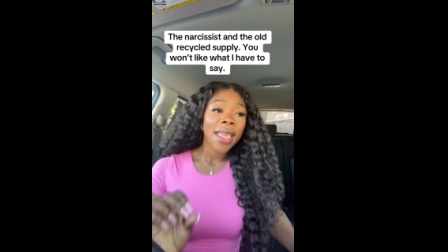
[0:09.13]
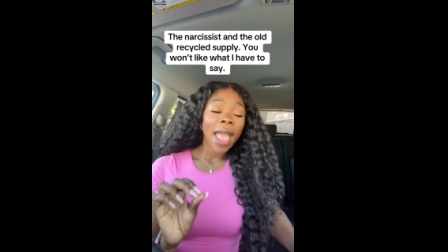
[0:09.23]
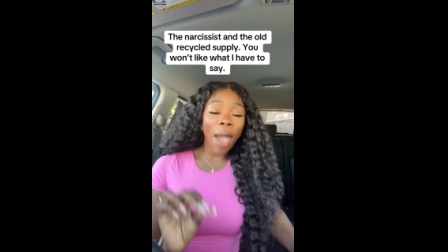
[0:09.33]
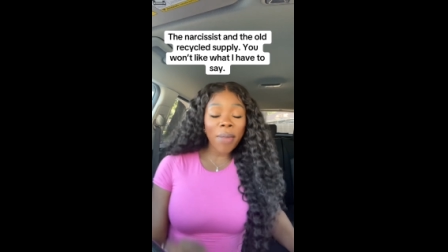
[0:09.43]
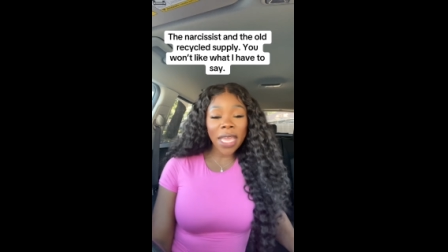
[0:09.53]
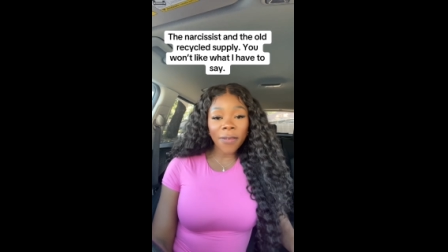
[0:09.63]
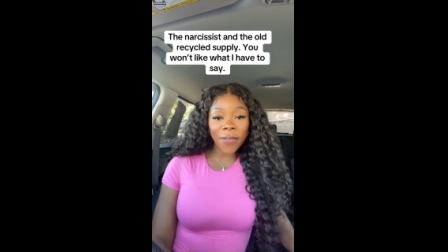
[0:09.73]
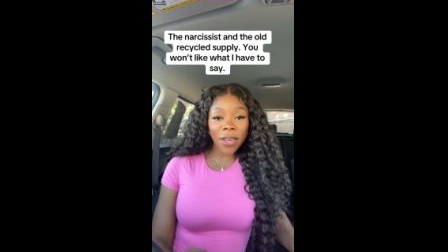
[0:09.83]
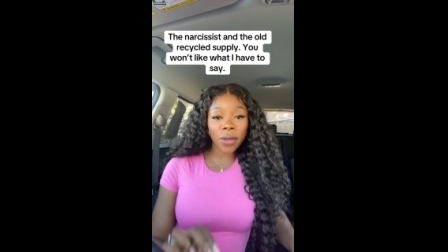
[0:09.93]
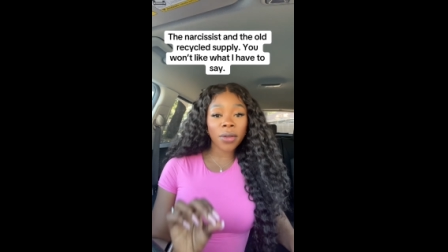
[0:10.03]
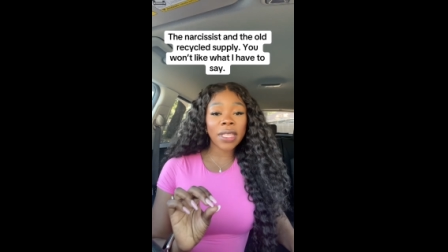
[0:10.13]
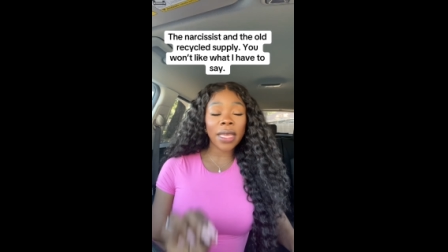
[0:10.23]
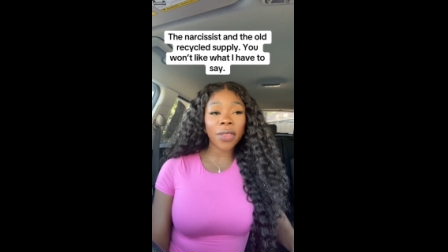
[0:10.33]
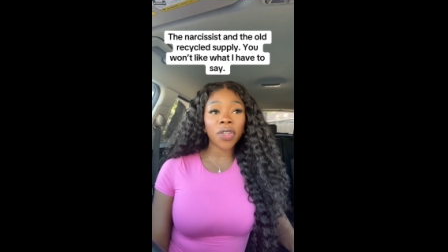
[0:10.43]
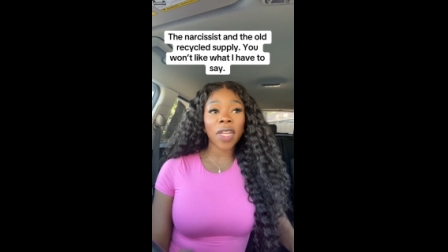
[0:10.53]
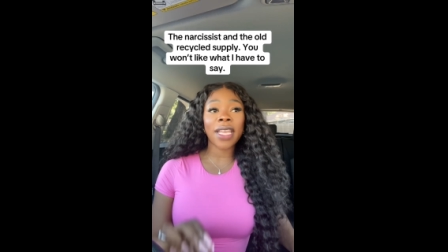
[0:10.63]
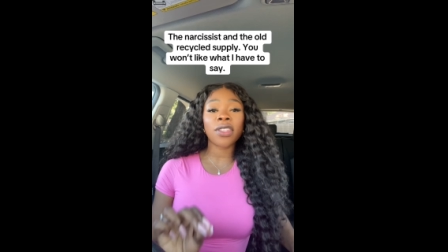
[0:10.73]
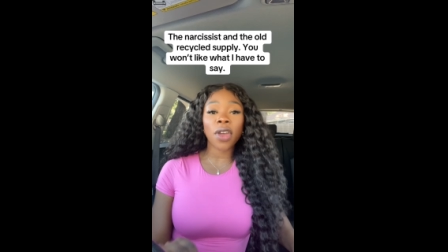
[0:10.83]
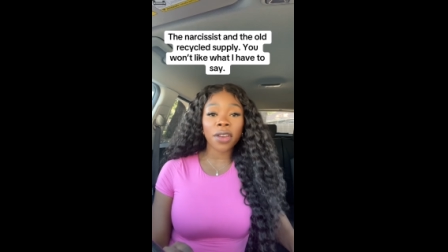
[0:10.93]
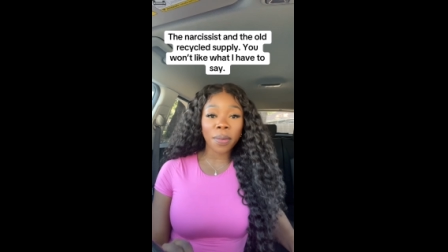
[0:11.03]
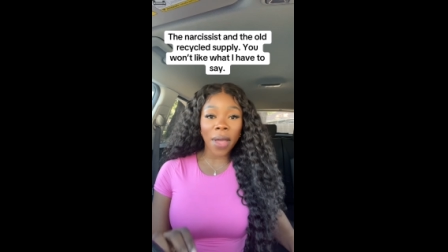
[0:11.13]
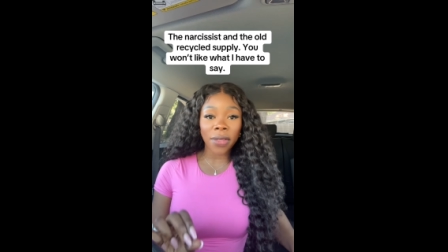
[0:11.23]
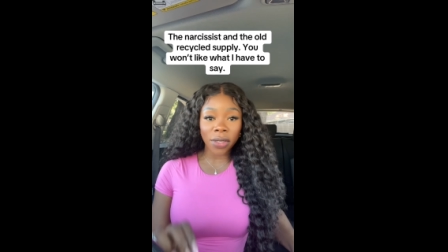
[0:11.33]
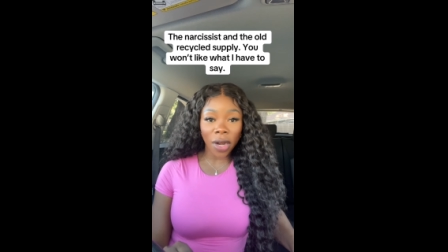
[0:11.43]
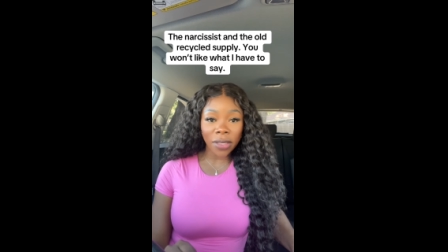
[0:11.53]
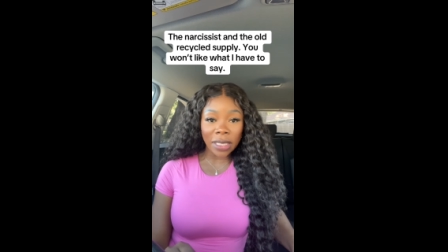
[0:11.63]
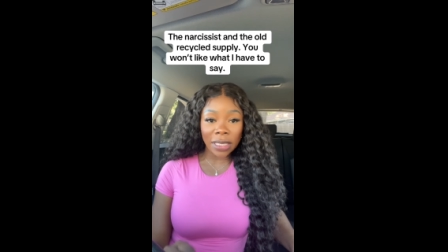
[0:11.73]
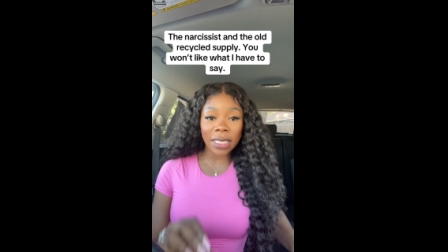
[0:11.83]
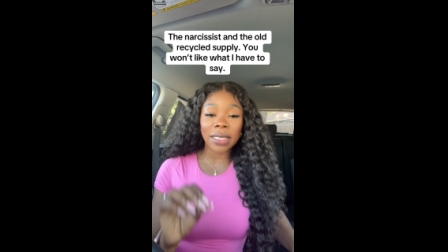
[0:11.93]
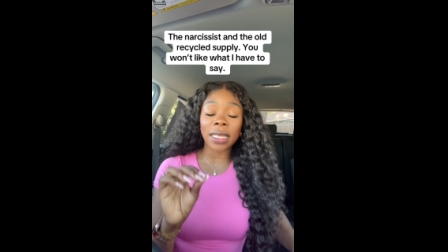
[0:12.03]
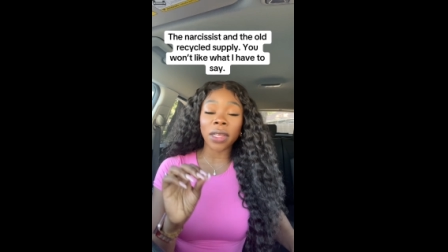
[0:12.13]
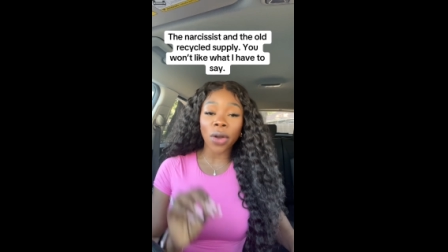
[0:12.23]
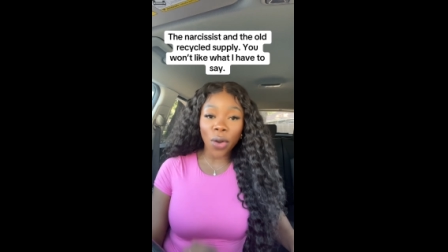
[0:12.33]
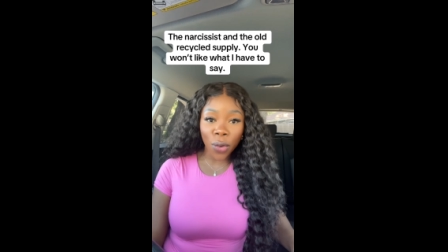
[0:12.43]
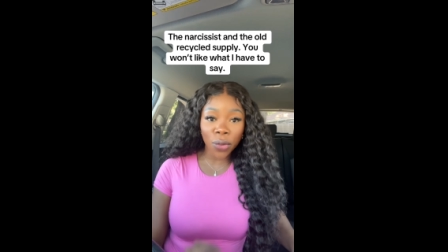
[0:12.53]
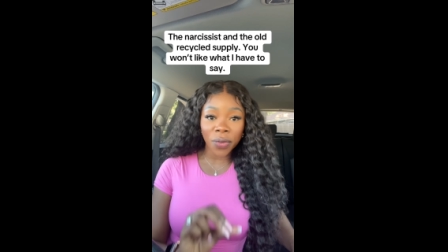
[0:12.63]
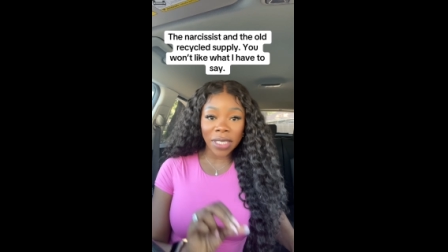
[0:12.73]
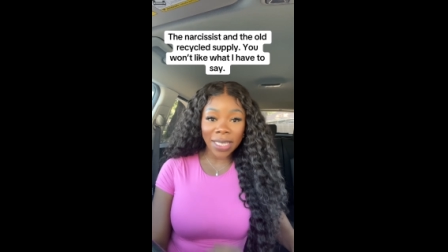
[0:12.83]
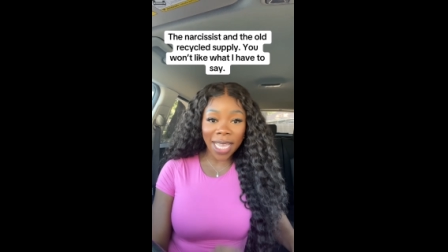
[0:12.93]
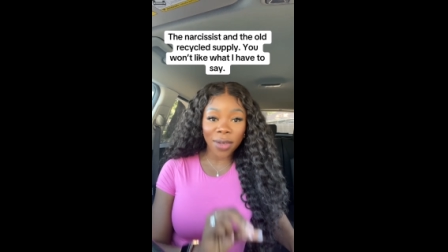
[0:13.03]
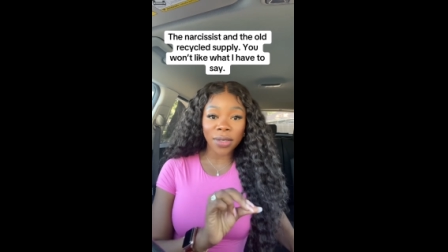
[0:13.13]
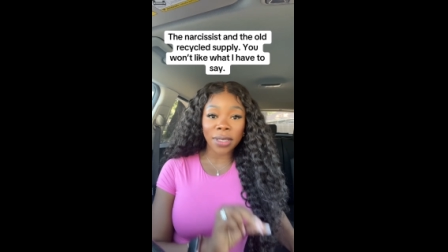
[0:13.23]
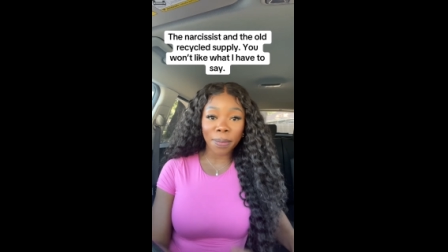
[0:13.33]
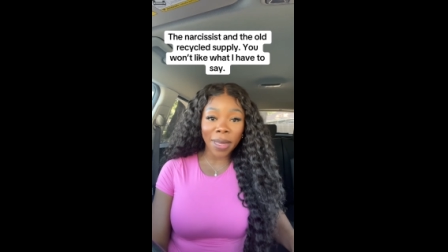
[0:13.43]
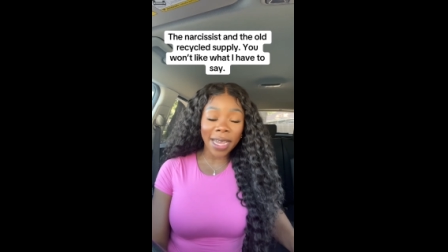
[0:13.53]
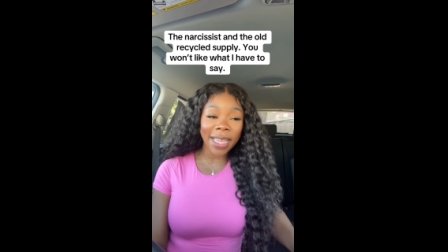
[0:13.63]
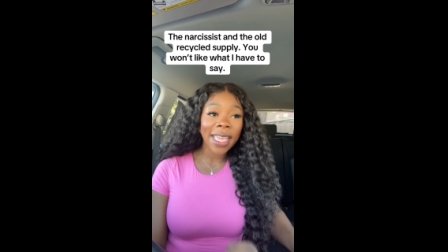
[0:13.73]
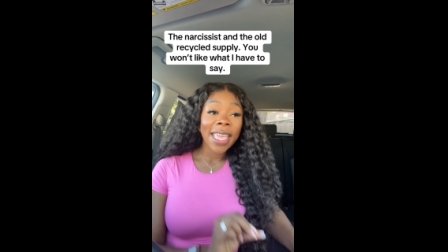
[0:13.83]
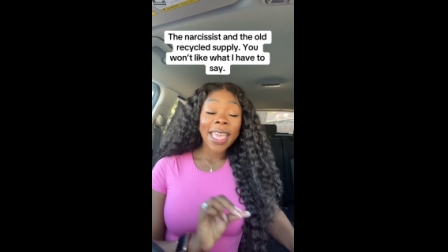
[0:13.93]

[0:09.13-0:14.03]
I made a video the other day talking about the narcissist in the old recycled supply.